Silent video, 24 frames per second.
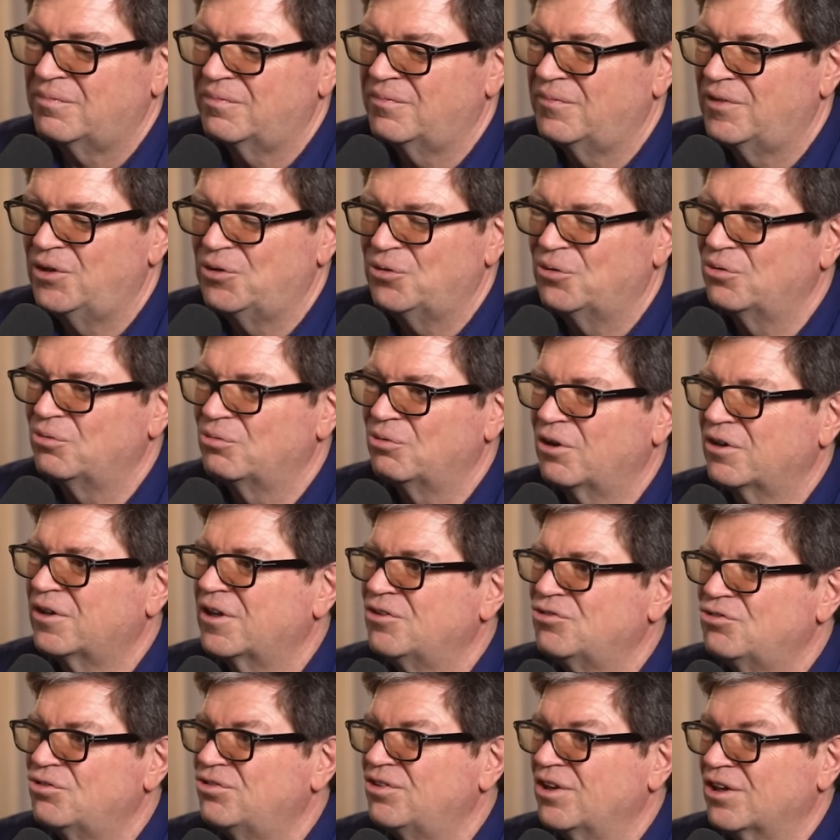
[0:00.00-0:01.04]
you know,
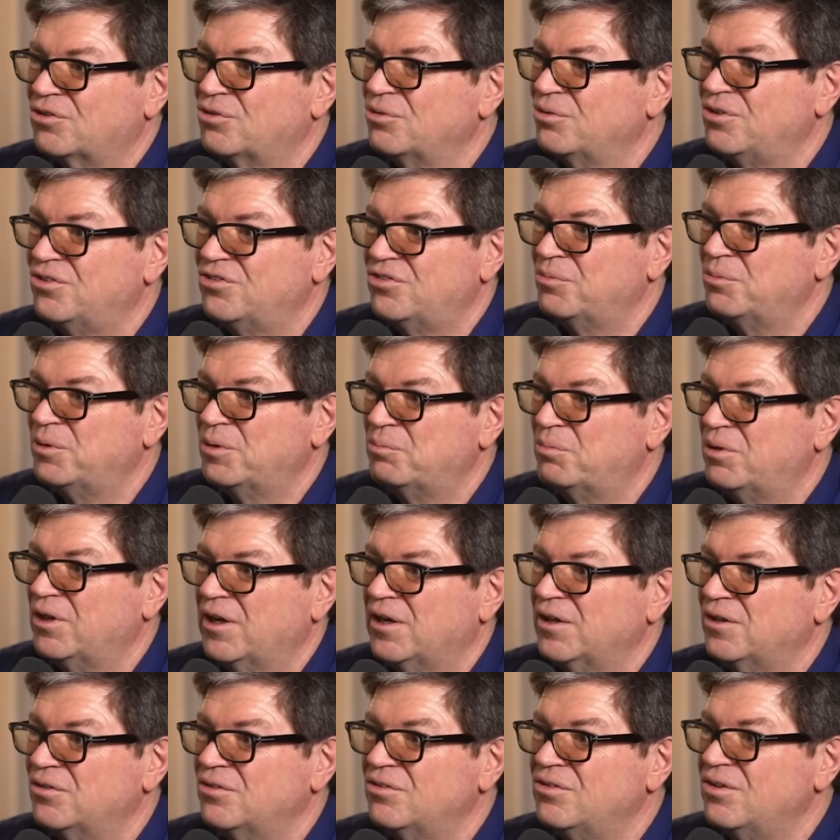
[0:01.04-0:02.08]
rocket trajectories have been
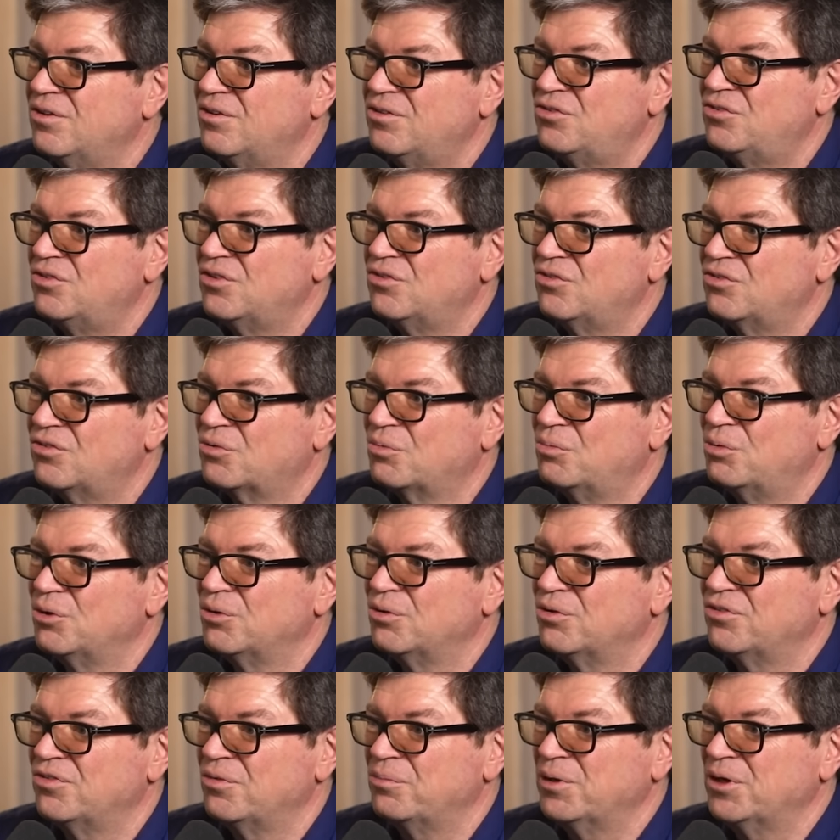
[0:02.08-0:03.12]
planned since
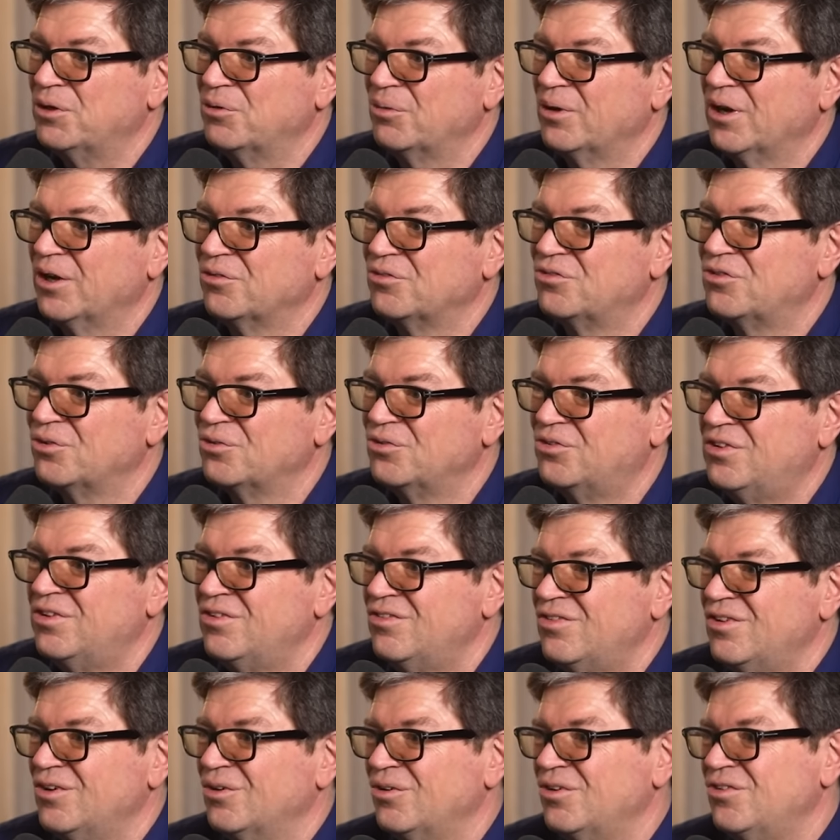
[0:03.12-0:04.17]
computers have been around, so
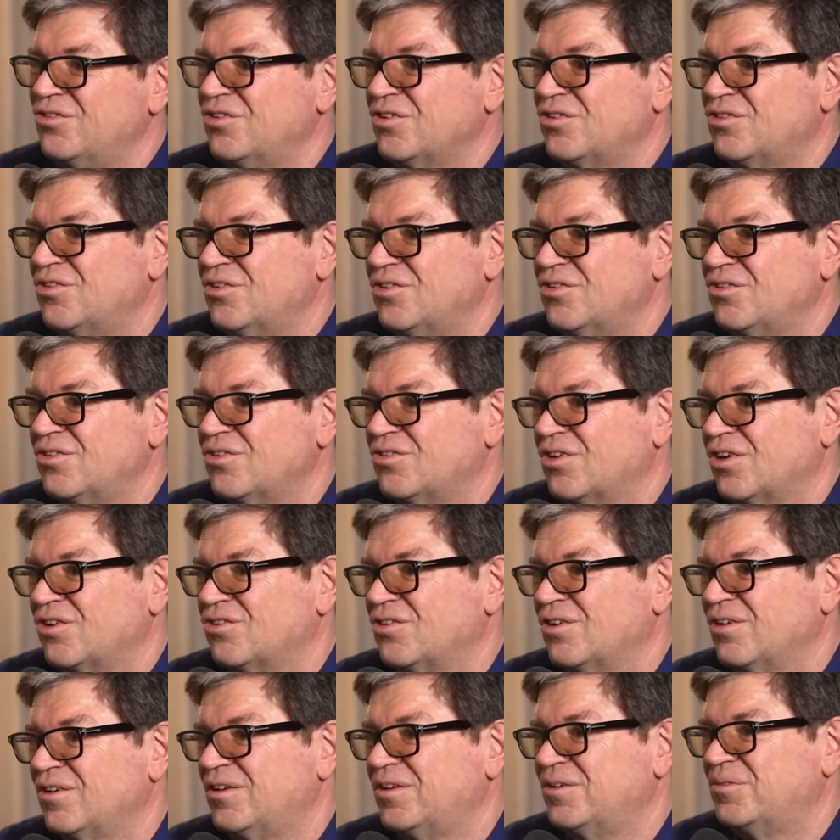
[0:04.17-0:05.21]
since the early 60s,
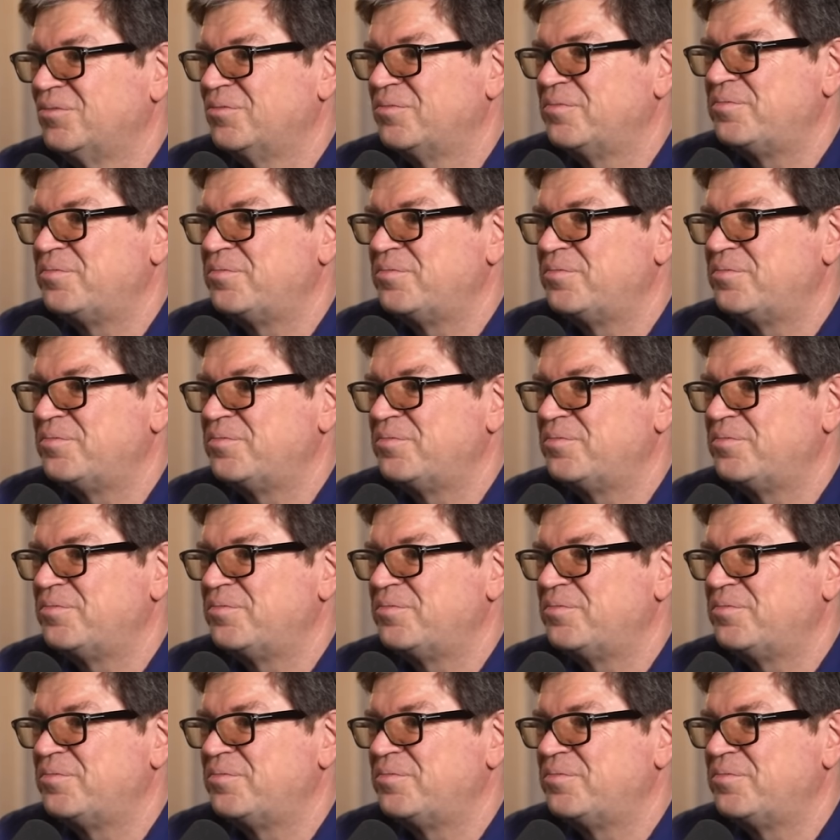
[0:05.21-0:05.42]
essentially.